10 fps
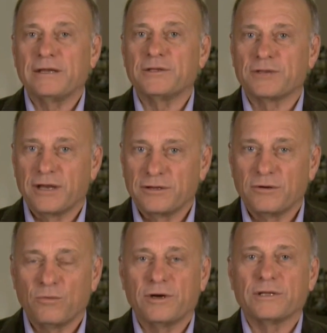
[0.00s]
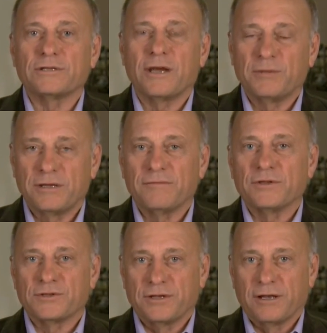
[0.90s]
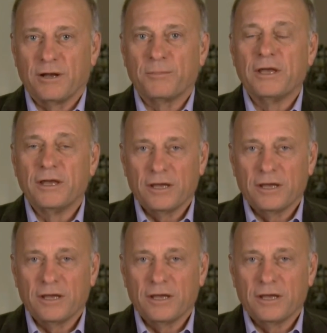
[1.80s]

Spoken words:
may decide, you know what, it's time to give this thing up